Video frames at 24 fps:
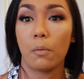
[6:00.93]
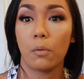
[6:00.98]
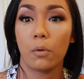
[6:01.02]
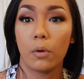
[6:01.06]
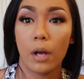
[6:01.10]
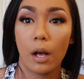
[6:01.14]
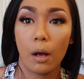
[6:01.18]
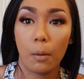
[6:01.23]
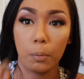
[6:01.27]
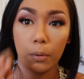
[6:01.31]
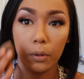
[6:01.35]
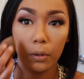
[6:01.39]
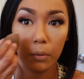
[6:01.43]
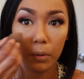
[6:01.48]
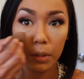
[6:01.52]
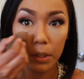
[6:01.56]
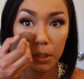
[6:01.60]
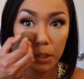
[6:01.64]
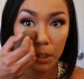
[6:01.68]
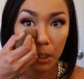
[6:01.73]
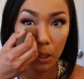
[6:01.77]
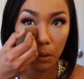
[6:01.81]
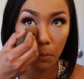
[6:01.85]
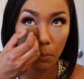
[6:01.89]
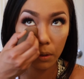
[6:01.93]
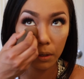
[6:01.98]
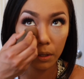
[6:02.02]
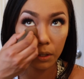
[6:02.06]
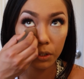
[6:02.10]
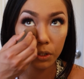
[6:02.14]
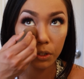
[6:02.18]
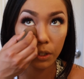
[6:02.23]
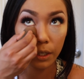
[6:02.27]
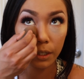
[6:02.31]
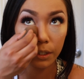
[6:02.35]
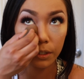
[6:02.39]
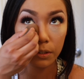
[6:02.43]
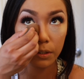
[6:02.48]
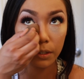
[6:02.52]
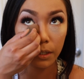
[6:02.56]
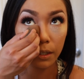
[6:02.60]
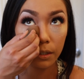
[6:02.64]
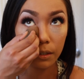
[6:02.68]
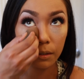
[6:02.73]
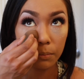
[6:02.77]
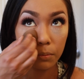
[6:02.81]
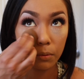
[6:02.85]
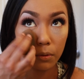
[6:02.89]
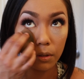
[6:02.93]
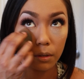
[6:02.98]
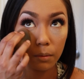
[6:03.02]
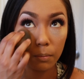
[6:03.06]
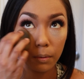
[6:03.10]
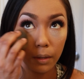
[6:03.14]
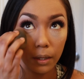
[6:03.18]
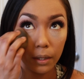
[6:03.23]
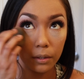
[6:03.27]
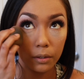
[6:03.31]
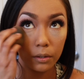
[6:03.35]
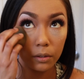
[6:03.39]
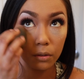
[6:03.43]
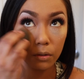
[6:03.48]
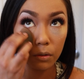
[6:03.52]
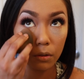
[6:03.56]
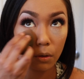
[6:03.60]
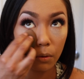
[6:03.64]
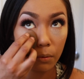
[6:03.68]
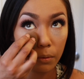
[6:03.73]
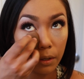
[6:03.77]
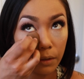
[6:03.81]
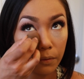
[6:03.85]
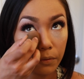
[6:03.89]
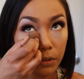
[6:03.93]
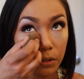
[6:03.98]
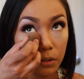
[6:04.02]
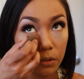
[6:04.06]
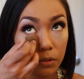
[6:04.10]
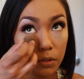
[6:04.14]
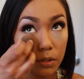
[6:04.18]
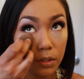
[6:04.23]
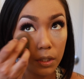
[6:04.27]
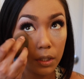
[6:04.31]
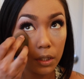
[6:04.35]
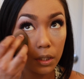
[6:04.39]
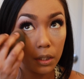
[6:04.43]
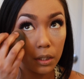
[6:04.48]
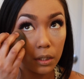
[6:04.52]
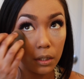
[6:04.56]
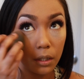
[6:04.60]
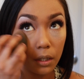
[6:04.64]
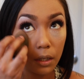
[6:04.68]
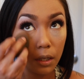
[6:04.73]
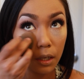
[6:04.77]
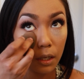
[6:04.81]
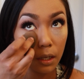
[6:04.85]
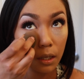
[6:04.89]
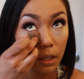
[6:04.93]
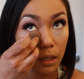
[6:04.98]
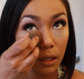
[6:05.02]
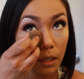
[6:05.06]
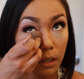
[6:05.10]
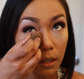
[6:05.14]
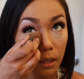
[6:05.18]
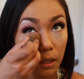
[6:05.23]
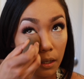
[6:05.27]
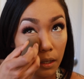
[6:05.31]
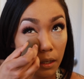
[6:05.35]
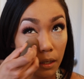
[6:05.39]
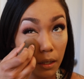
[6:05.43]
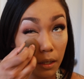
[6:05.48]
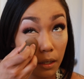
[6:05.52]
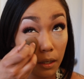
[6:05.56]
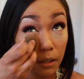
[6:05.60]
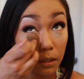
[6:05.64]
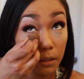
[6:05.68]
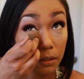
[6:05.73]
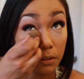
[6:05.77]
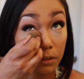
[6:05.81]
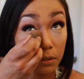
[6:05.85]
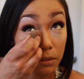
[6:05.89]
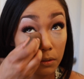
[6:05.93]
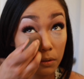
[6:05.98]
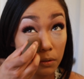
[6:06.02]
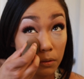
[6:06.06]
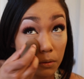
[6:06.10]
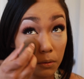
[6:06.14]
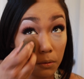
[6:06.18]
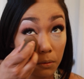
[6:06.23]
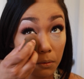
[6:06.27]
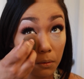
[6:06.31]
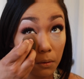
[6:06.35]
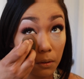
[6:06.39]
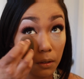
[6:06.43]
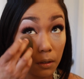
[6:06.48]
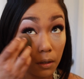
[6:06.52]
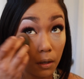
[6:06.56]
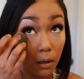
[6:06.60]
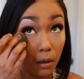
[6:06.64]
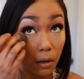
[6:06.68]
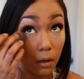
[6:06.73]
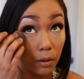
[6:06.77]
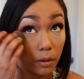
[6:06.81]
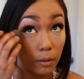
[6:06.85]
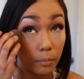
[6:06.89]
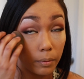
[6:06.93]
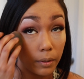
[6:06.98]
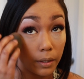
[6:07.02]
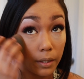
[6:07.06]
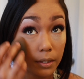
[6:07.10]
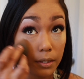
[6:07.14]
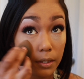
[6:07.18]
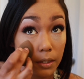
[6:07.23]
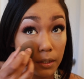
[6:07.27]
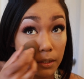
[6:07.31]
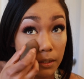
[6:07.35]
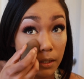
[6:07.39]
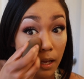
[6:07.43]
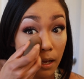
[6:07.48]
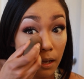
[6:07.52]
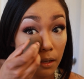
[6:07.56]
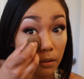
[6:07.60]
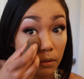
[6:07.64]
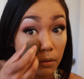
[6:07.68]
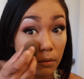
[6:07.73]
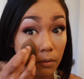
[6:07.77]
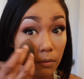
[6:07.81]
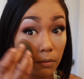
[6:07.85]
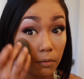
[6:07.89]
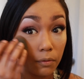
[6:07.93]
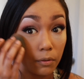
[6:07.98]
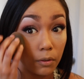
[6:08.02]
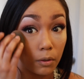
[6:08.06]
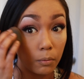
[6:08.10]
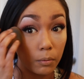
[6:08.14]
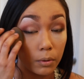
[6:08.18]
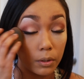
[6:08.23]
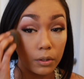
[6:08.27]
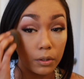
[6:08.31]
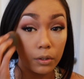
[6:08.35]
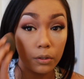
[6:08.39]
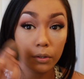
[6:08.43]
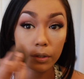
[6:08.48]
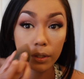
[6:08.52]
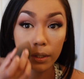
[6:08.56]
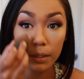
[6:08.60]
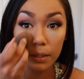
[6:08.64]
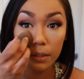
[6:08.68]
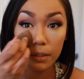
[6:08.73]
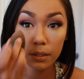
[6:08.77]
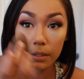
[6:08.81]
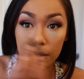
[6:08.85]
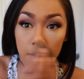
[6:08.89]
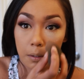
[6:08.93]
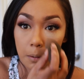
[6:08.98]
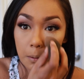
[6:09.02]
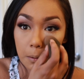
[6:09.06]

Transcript: won't help with creasing. You want to try to get your Beauty Blender or whatever you're using into all the places that you feel would crease.